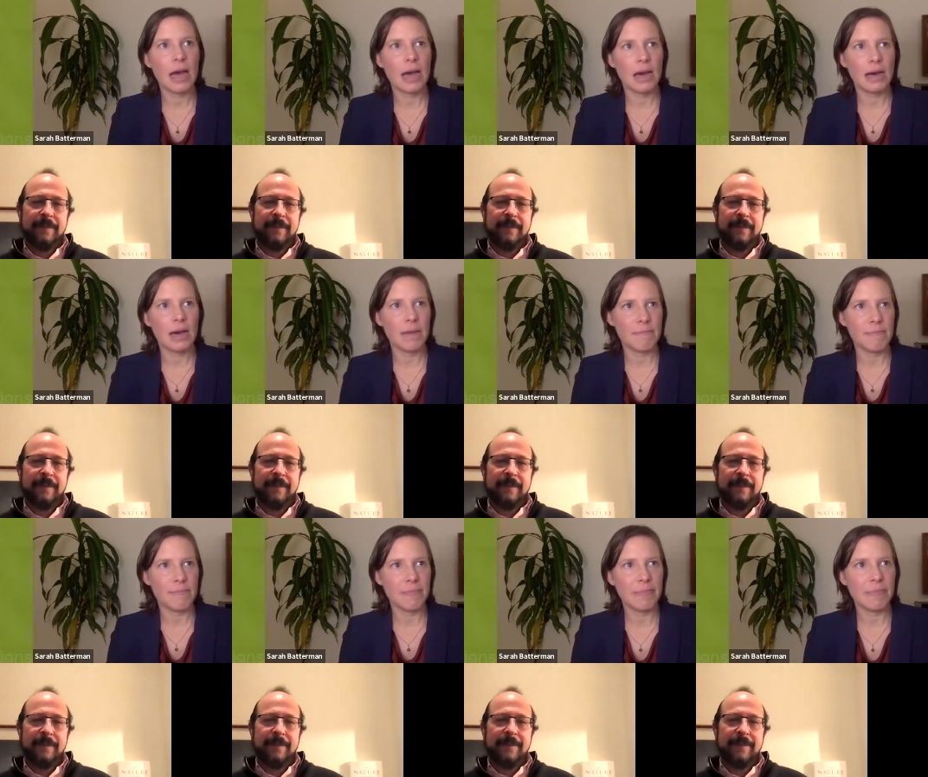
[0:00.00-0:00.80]

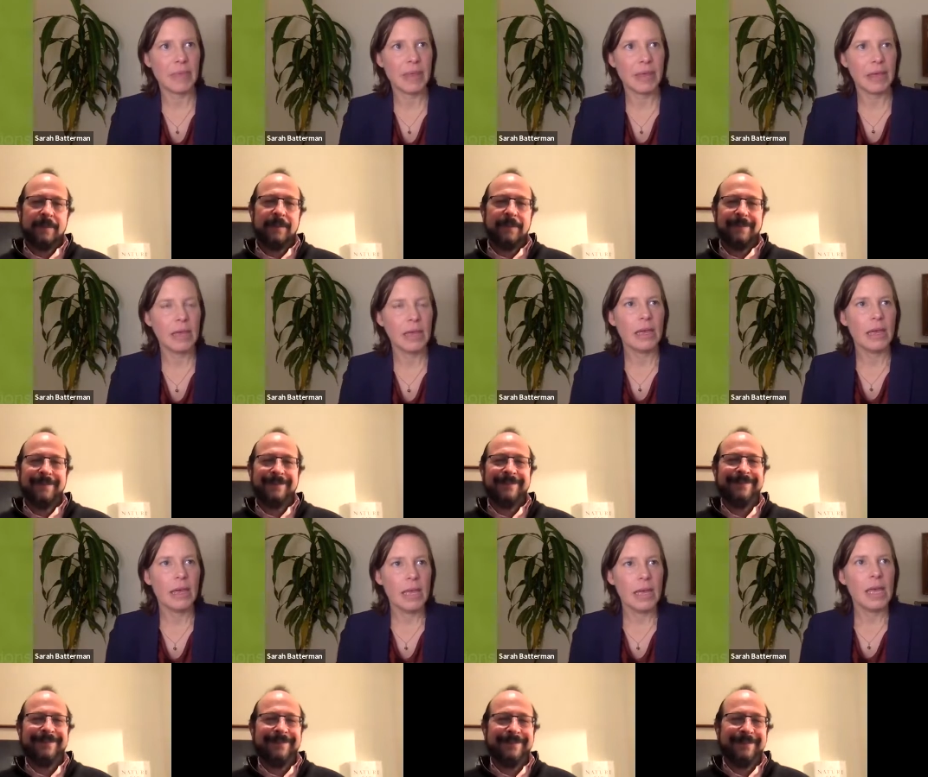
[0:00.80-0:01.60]
Speaker 1: um,
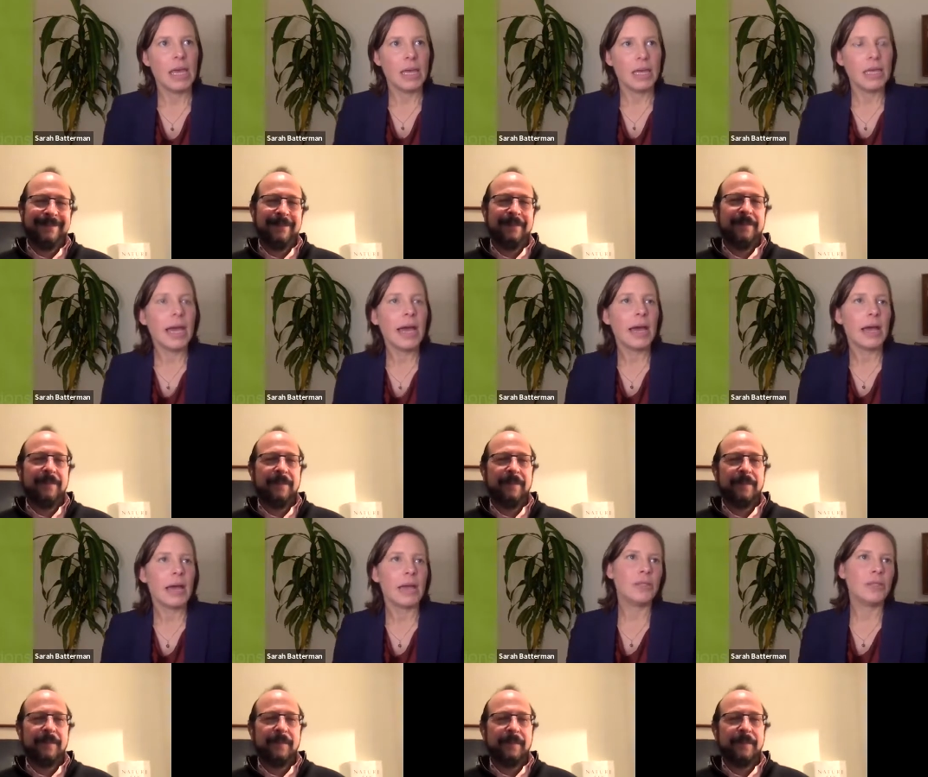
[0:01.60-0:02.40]

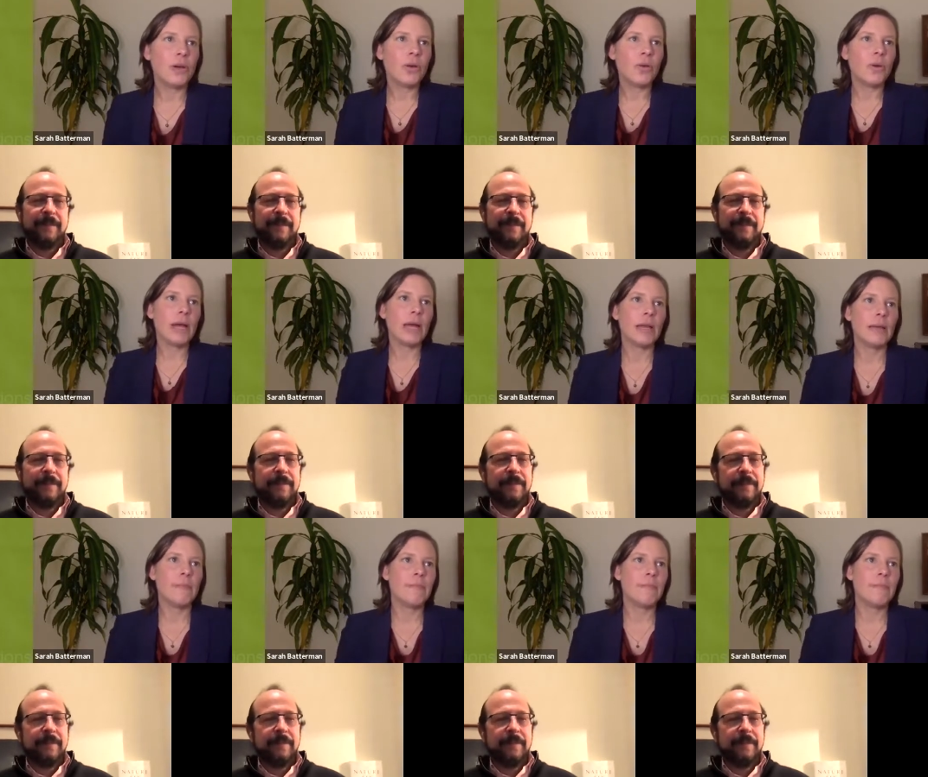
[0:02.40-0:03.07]
yeah, so